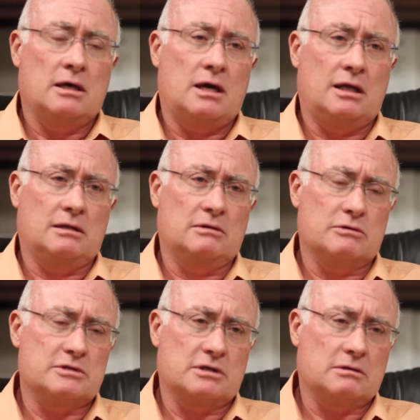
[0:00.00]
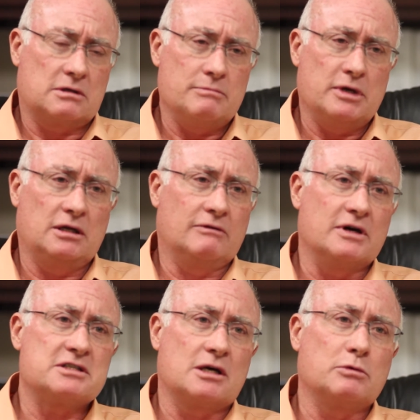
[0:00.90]
And there's a committee of
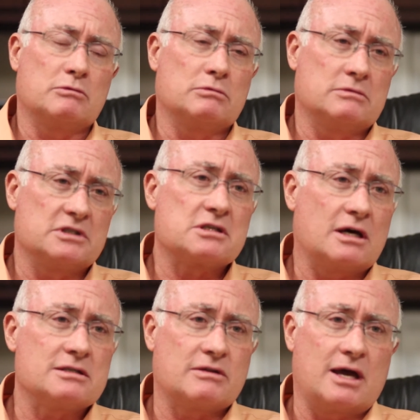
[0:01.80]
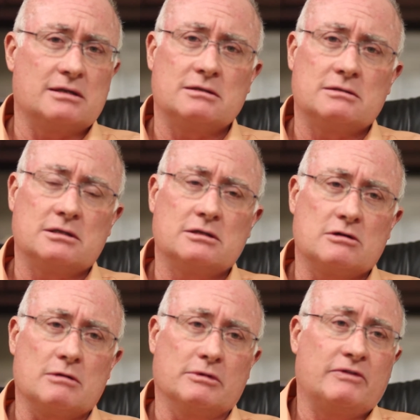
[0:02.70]
us that would discuss that to
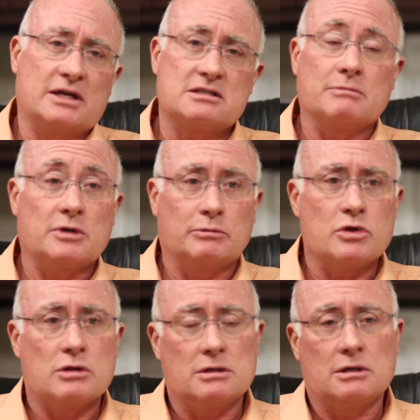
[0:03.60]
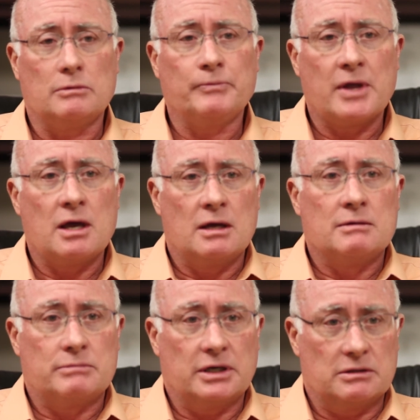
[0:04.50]
determine if that's something we should do.
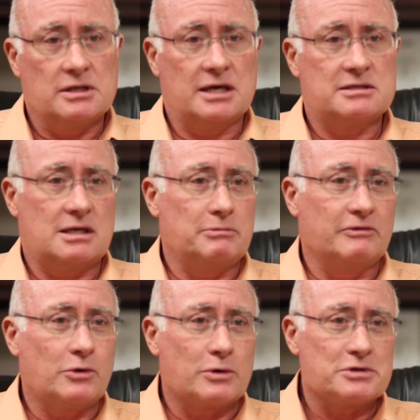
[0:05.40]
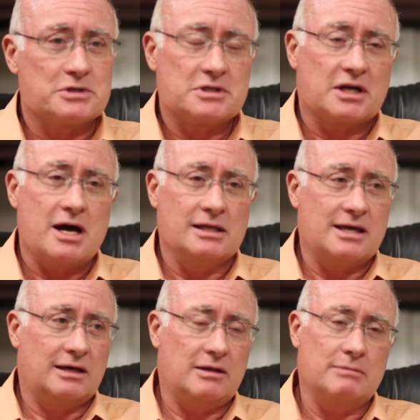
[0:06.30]
But the next step, of course, is to
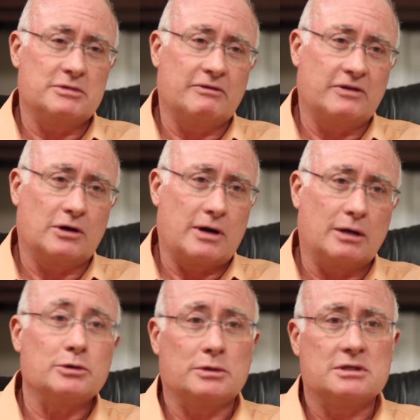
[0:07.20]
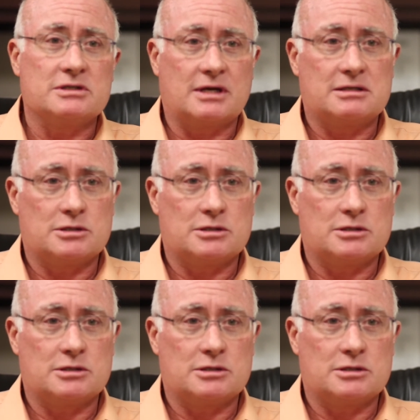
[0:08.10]
contact them to figure out who it is that's